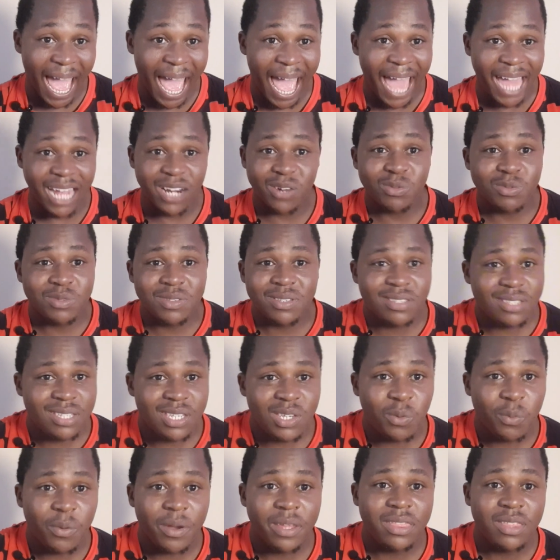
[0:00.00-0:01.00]
I don't
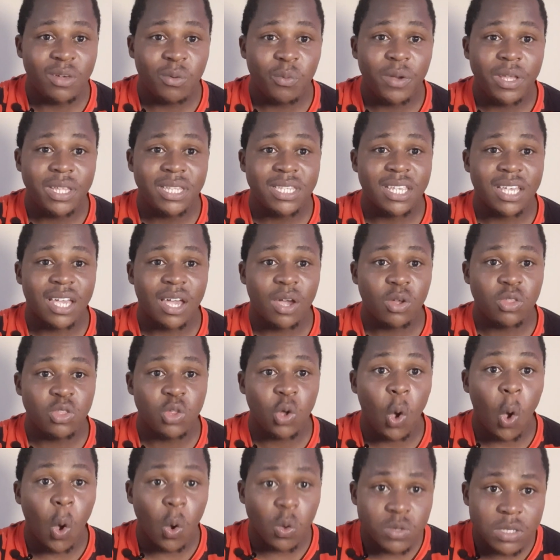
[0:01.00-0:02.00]
see where the
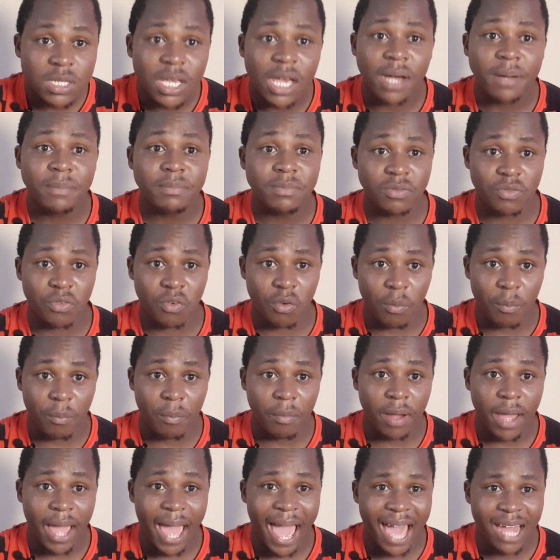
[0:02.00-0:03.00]
goals comes from.
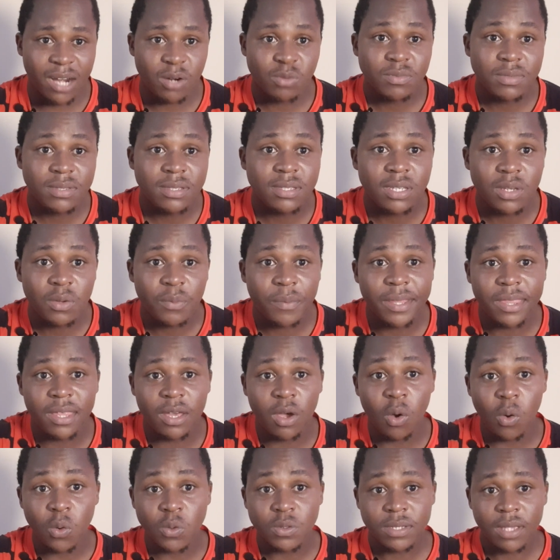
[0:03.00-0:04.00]
I don't see where the
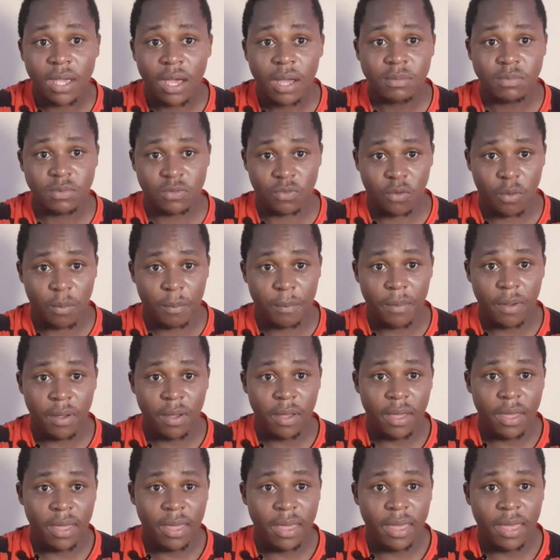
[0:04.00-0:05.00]
goals comes from.
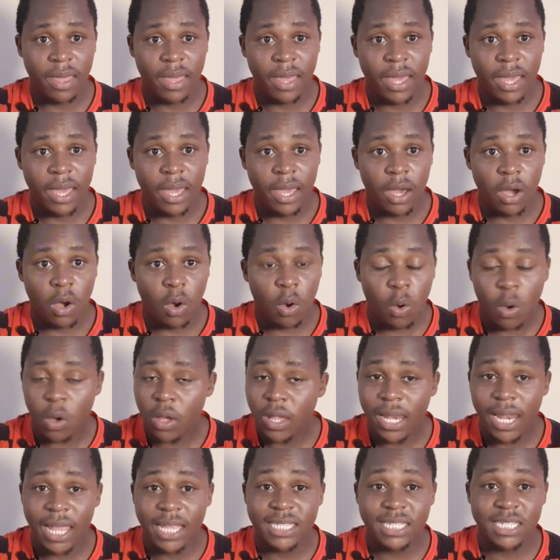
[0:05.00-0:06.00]

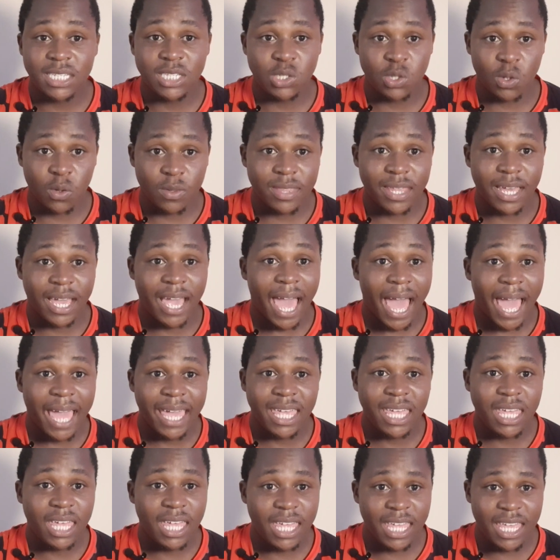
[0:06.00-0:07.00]
Hoyland is not the
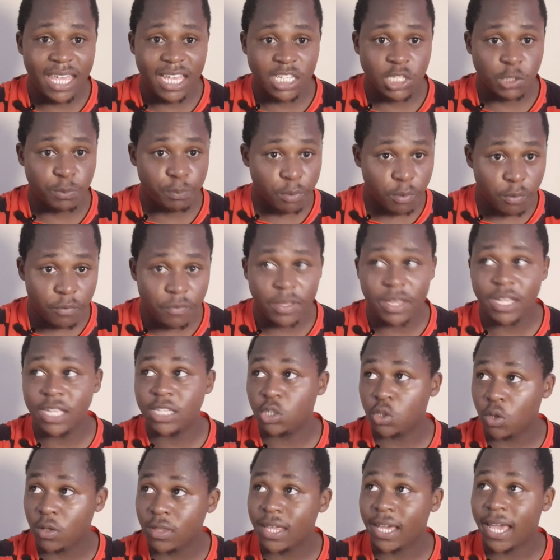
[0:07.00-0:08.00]
guy. He has proven
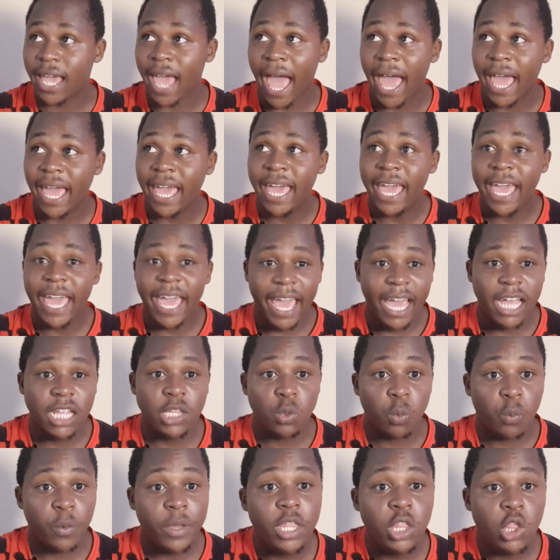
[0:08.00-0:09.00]
he's not the guy.
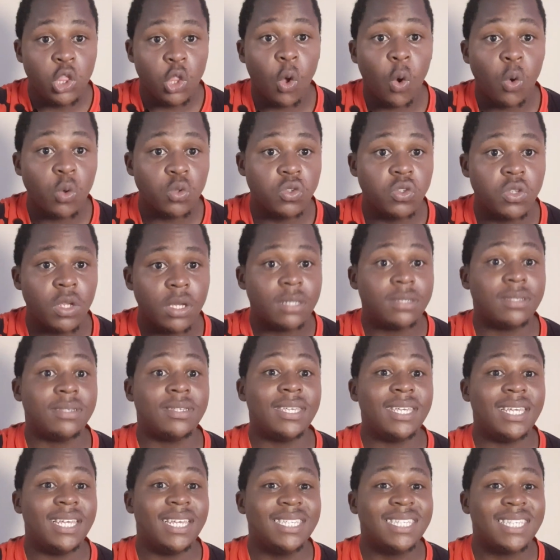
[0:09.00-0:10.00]
And we know
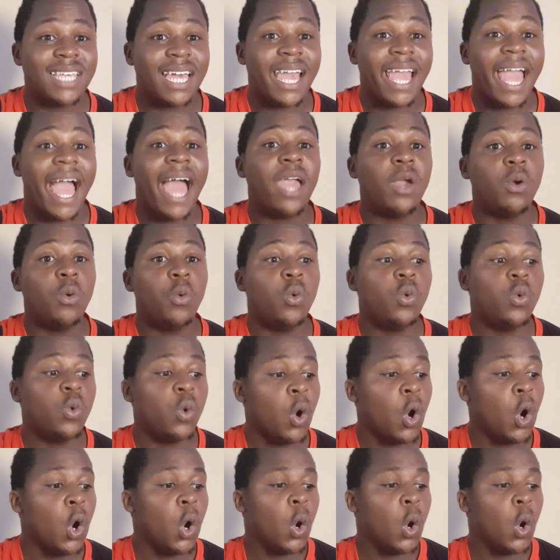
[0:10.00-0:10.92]
Xerxes is a guy who